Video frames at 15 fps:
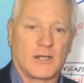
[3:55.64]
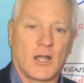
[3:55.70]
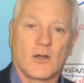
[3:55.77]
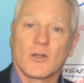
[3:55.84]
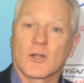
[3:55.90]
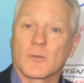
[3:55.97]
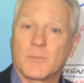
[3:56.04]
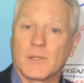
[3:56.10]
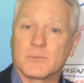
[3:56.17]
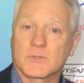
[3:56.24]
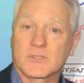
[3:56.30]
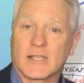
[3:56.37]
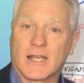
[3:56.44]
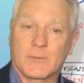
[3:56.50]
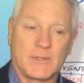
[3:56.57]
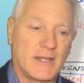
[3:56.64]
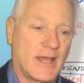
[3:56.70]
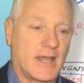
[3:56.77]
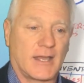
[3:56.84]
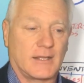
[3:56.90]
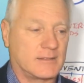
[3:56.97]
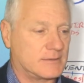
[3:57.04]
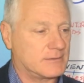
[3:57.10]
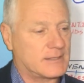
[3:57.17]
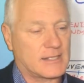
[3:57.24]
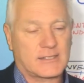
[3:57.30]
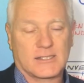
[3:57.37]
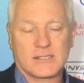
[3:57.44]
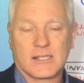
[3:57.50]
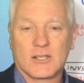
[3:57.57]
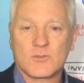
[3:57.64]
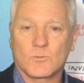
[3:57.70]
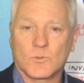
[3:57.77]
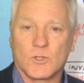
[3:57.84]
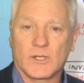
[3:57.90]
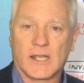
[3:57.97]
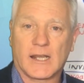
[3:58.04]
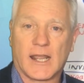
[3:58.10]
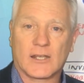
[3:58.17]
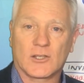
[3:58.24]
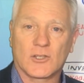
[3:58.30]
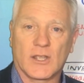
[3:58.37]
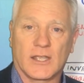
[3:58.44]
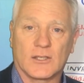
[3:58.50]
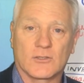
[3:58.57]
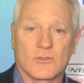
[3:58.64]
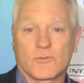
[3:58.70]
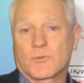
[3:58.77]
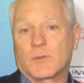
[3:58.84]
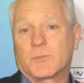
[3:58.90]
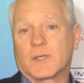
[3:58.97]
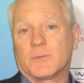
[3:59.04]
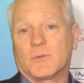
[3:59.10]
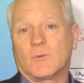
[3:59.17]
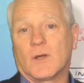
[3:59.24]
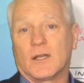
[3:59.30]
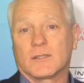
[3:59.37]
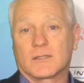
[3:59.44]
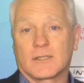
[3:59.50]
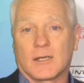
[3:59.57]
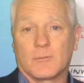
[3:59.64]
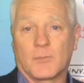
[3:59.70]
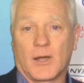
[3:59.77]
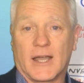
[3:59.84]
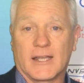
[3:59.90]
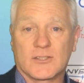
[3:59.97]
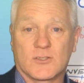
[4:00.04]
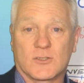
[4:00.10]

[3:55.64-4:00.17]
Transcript: know a lot of people say to me, no, that just doesn't work in industry. People won't pay